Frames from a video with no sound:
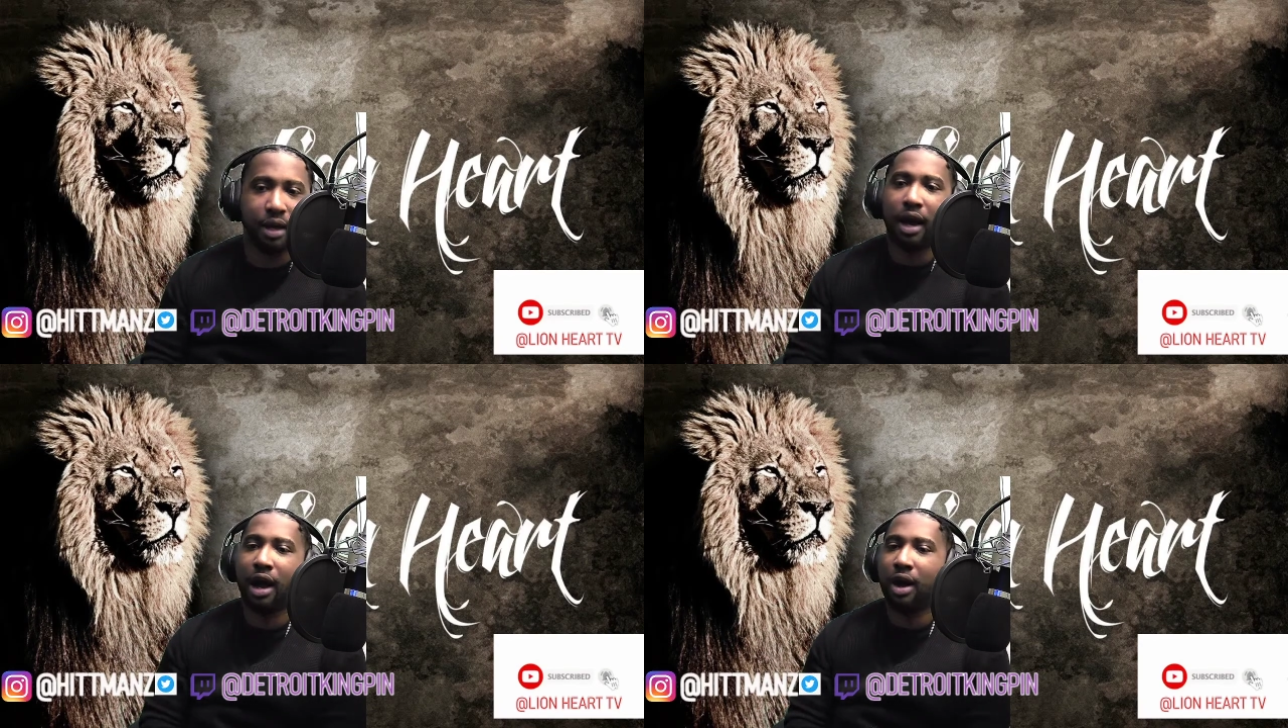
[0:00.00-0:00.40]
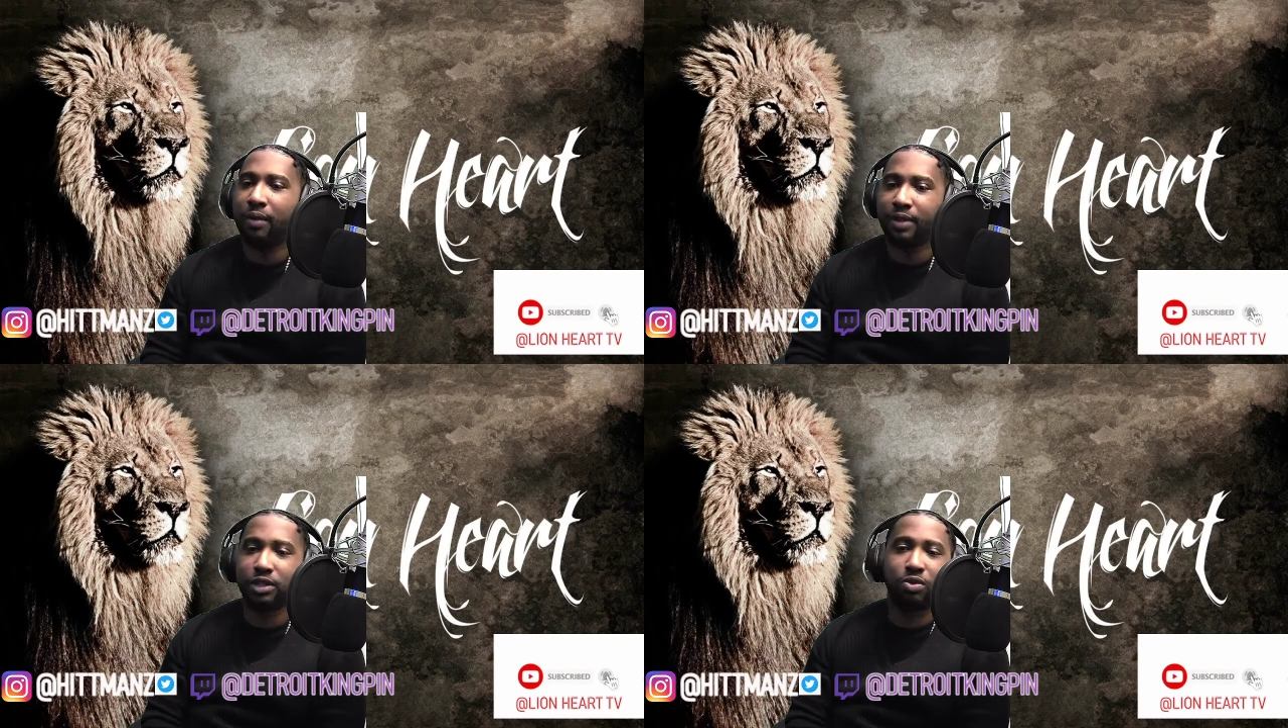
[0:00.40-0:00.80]
I
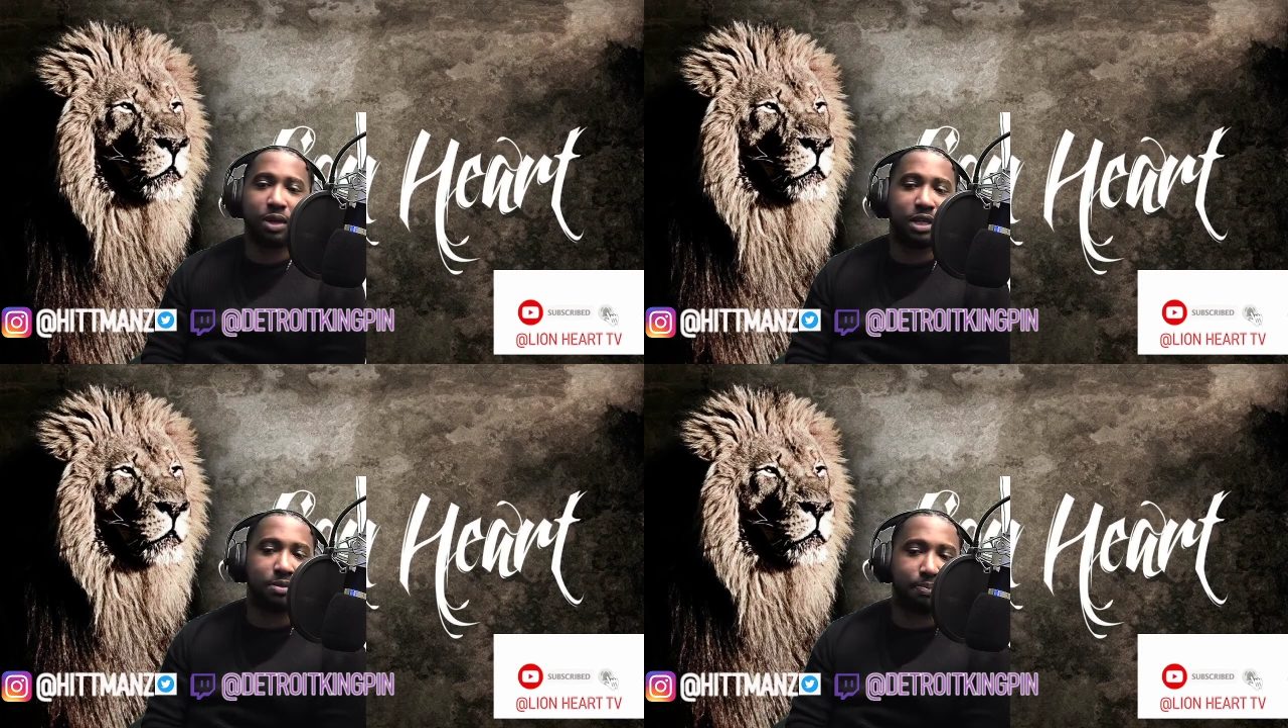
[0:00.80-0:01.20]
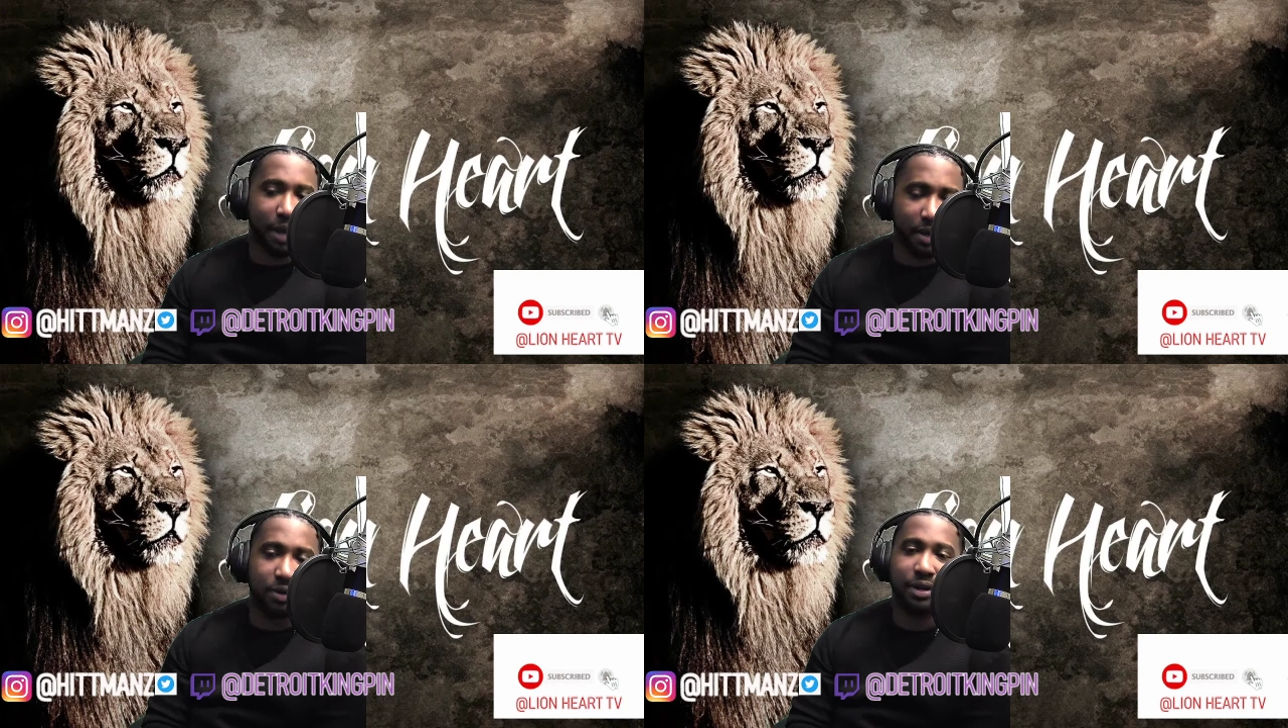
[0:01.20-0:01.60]
hope this one is
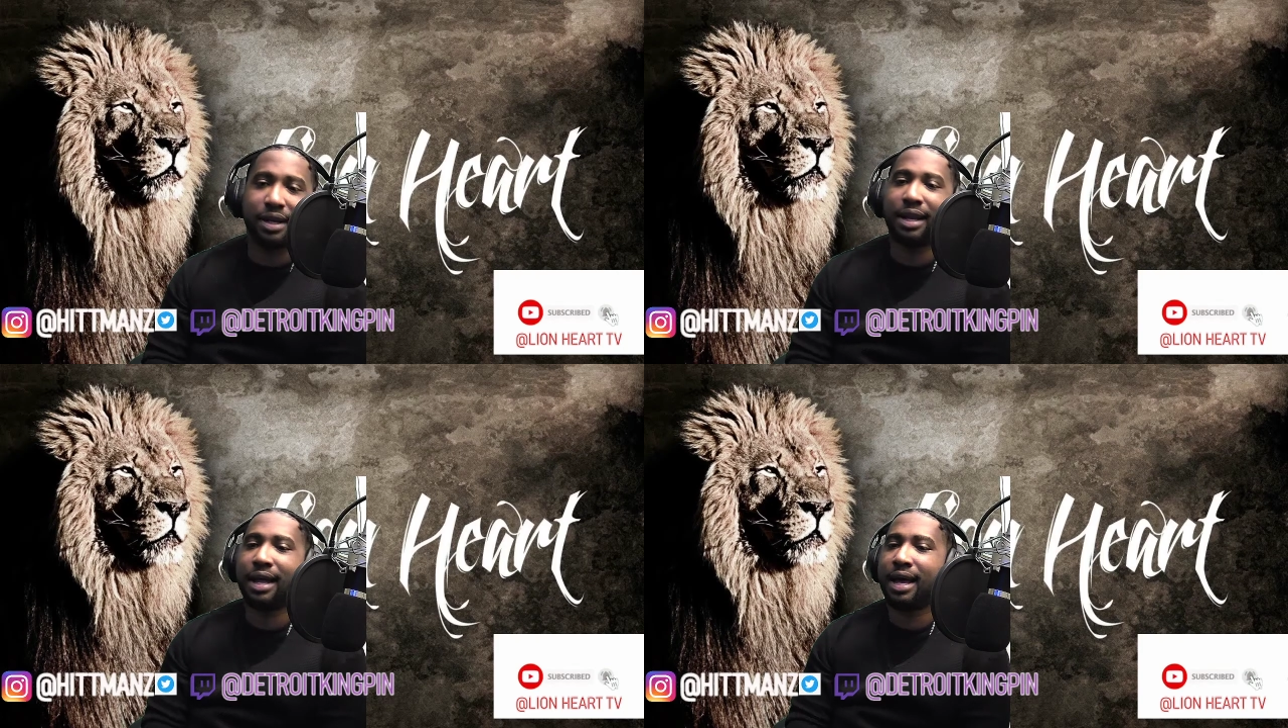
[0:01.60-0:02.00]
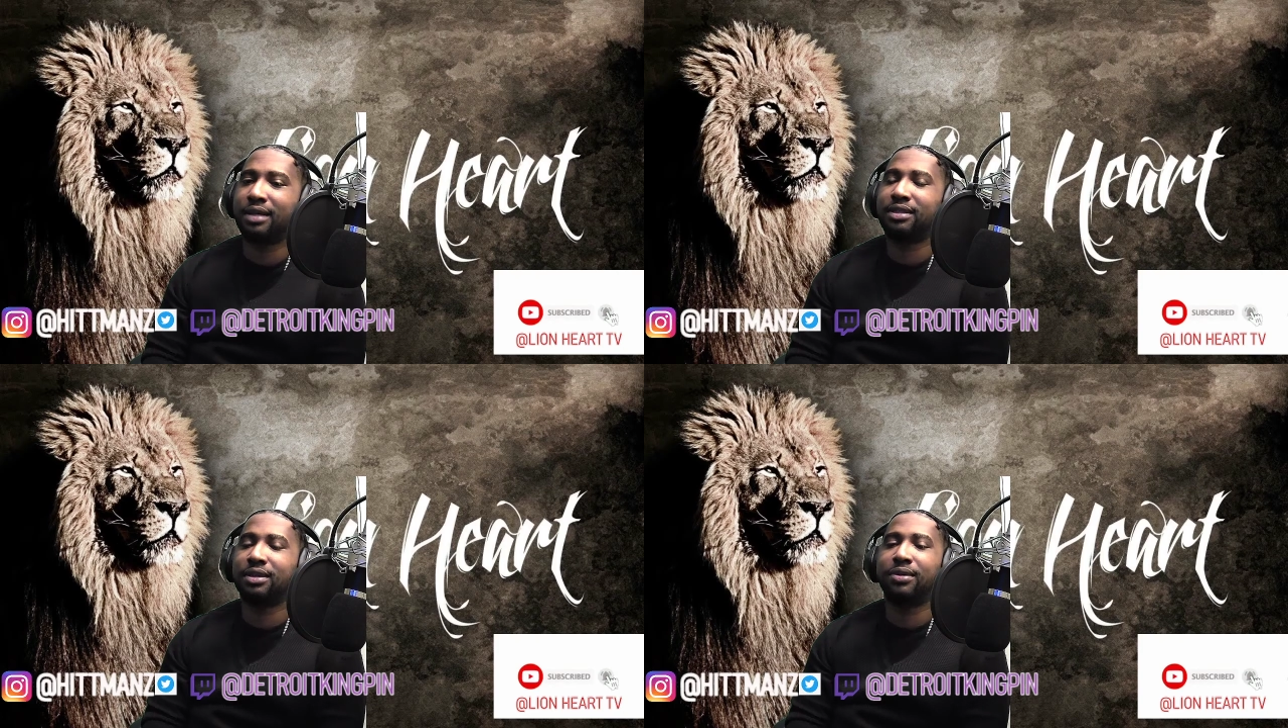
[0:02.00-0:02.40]
better than the
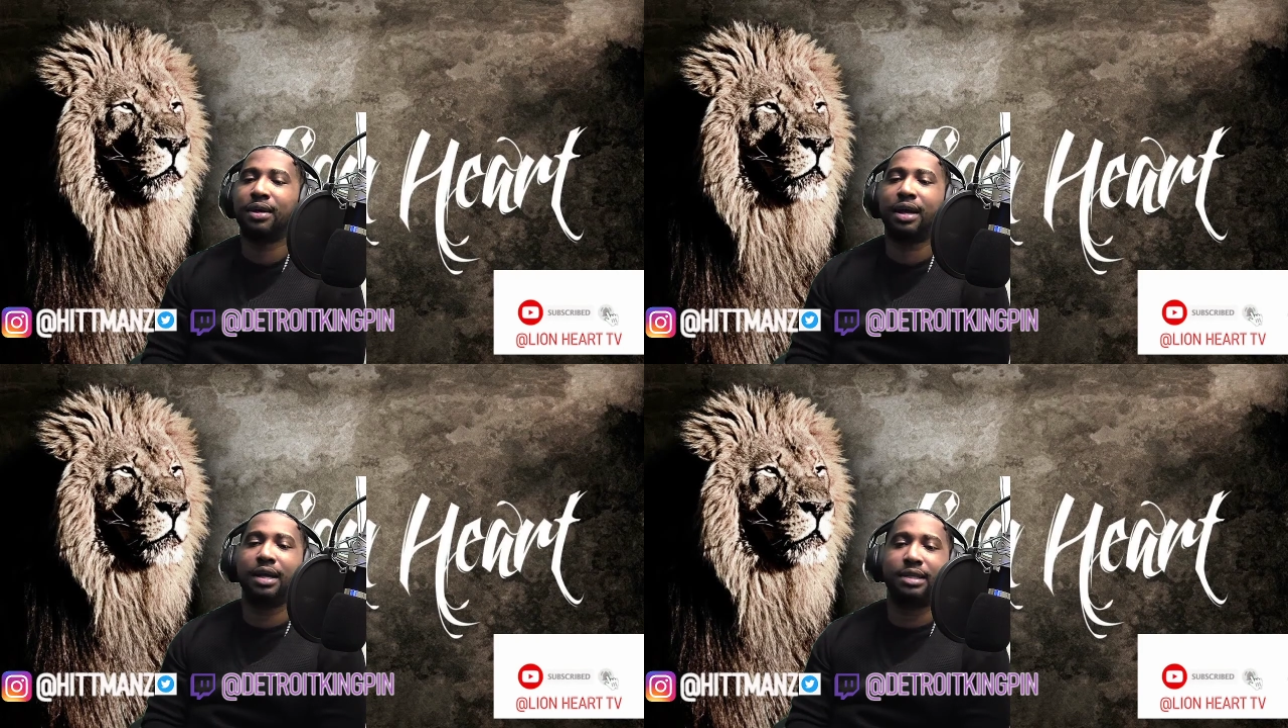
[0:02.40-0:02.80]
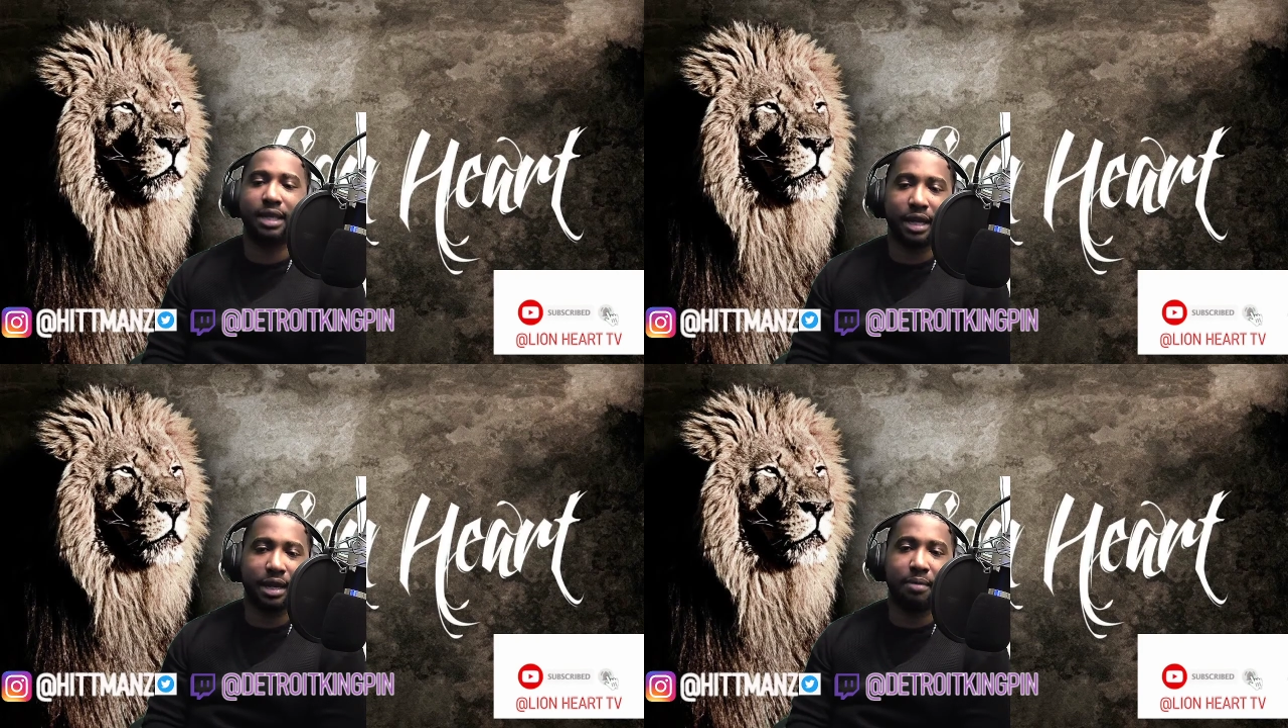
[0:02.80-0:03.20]
last two that I
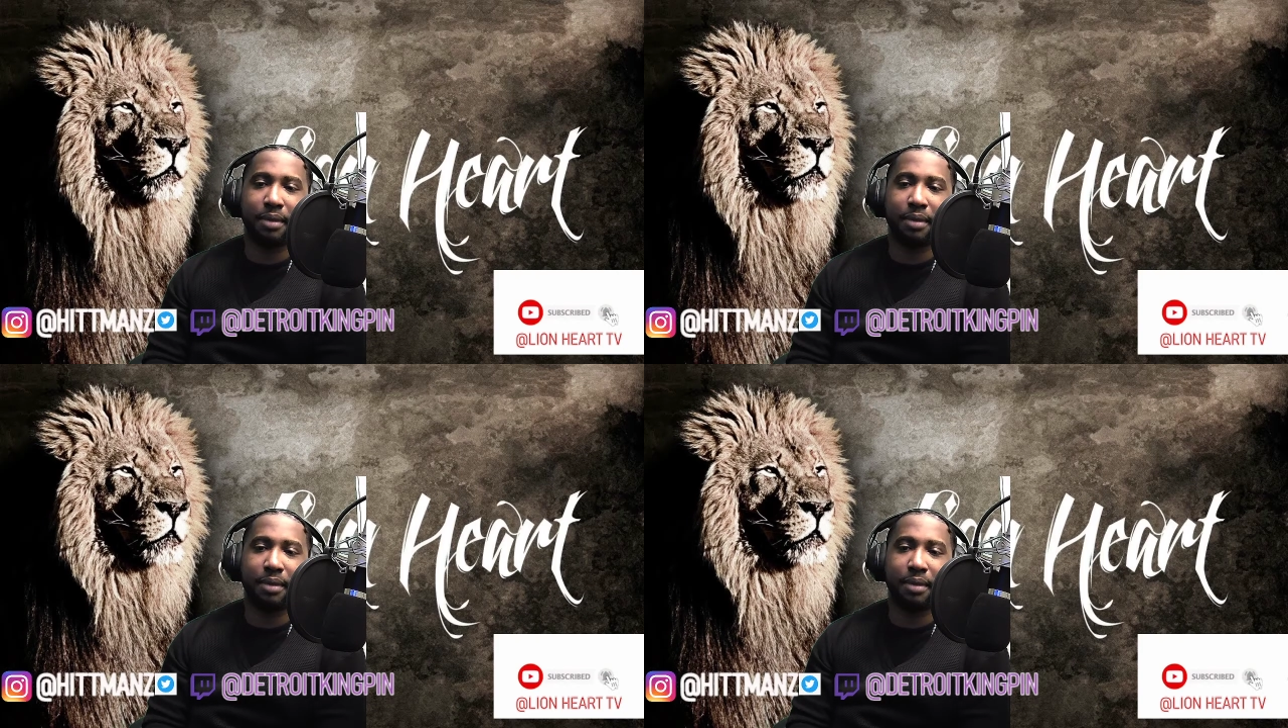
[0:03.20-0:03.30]
did,